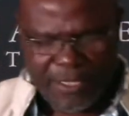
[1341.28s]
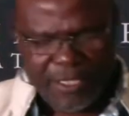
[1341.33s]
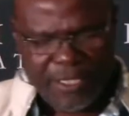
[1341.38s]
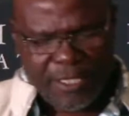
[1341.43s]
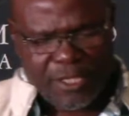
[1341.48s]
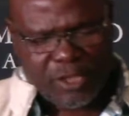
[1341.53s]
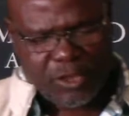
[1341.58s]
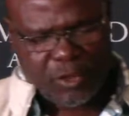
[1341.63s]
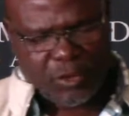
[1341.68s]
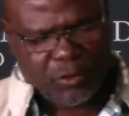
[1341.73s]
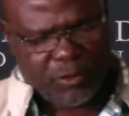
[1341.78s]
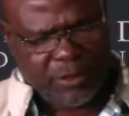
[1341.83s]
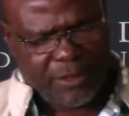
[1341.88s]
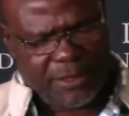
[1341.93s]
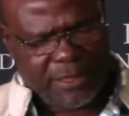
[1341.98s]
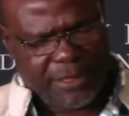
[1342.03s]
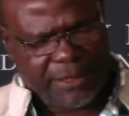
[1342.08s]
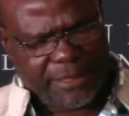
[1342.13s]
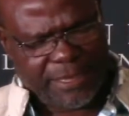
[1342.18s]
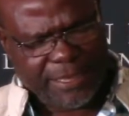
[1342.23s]
So
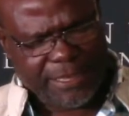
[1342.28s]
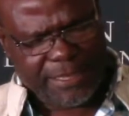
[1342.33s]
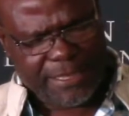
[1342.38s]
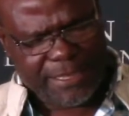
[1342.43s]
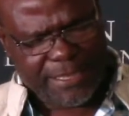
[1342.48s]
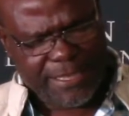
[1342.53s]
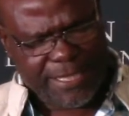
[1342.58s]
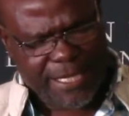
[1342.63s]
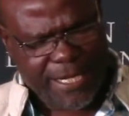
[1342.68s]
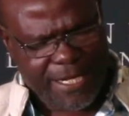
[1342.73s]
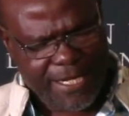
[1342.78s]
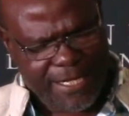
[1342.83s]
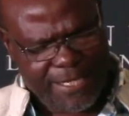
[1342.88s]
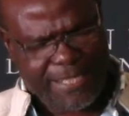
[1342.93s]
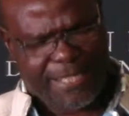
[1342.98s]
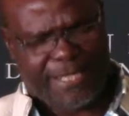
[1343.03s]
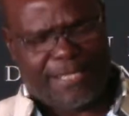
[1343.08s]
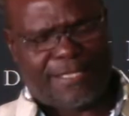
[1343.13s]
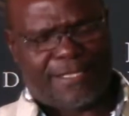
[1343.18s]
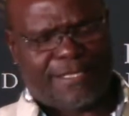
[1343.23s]
the traditional
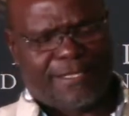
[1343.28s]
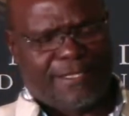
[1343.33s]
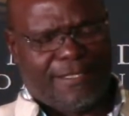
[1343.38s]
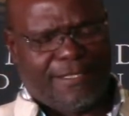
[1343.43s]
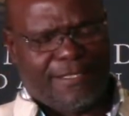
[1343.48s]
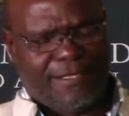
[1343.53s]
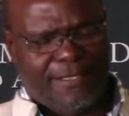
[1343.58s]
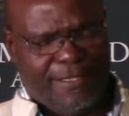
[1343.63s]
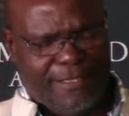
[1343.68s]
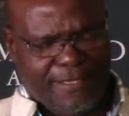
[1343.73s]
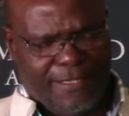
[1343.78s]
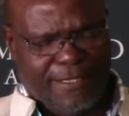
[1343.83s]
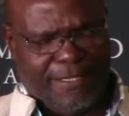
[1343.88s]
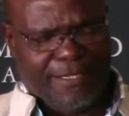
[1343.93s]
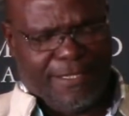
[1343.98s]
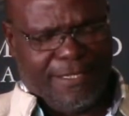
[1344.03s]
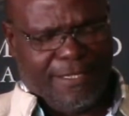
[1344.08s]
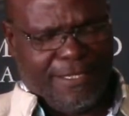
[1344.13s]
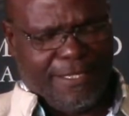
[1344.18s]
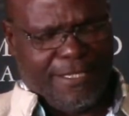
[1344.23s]
leaders,
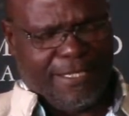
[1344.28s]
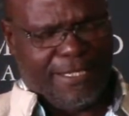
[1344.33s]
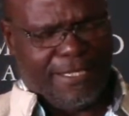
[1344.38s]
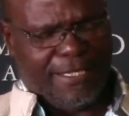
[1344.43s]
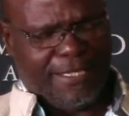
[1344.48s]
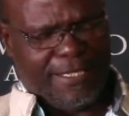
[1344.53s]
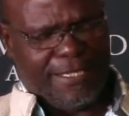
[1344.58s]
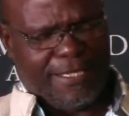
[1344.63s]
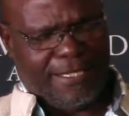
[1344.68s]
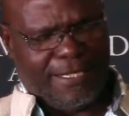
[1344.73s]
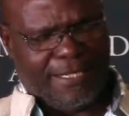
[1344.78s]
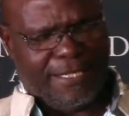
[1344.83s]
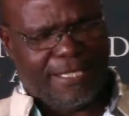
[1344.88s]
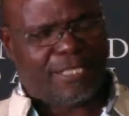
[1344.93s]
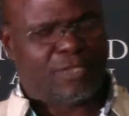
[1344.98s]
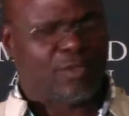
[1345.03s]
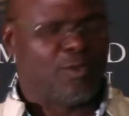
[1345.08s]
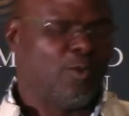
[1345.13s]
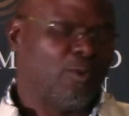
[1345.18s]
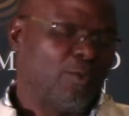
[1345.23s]

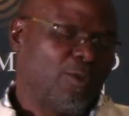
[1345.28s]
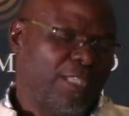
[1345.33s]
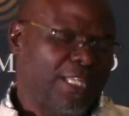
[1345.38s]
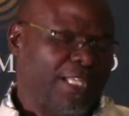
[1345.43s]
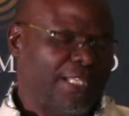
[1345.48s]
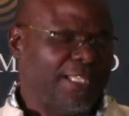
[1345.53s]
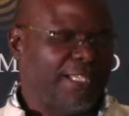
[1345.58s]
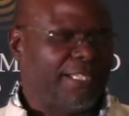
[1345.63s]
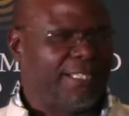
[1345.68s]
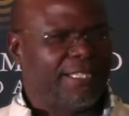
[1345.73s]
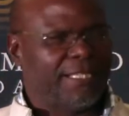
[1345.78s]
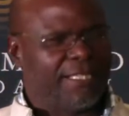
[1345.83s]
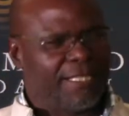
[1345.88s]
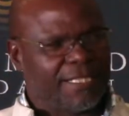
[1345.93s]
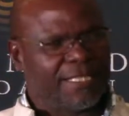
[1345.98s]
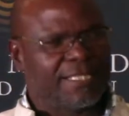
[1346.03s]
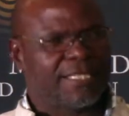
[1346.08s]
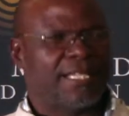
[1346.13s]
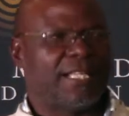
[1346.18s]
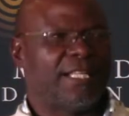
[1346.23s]
it's good that they're
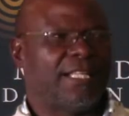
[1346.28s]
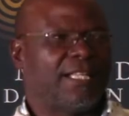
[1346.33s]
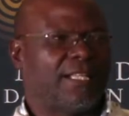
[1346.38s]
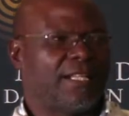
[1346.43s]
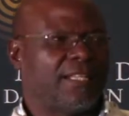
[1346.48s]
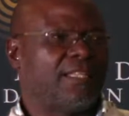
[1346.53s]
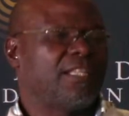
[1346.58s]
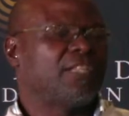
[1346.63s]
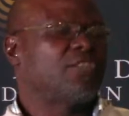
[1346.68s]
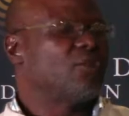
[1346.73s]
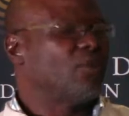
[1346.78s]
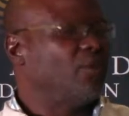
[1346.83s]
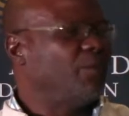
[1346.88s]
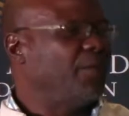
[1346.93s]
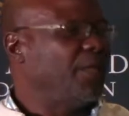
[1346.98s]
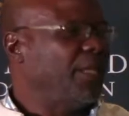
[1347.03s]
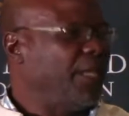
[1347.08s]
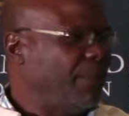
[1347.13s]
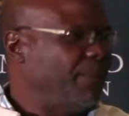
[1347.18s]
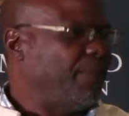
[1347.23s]
getting salary. They should
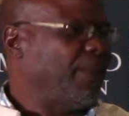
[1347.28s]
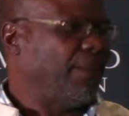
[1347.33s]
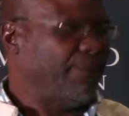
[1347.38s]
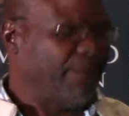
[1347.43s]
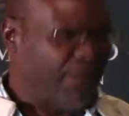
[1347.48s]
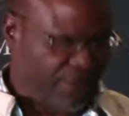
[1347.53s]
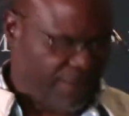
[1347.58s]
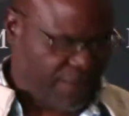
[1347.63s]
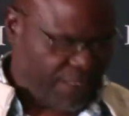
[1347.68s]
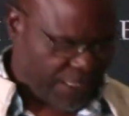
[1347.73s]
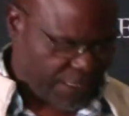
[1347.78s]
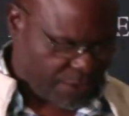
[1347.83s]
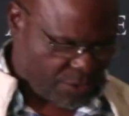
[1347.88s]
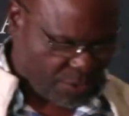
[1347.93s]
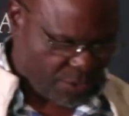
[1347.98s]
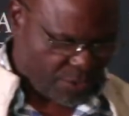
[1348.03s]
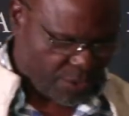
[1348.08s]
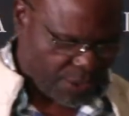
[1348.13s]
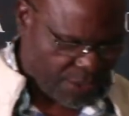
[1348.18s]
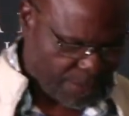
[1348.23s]
be happy about
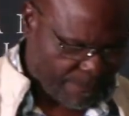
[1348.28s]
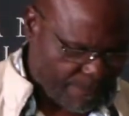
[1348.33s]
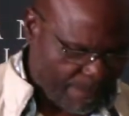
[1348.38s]
that only.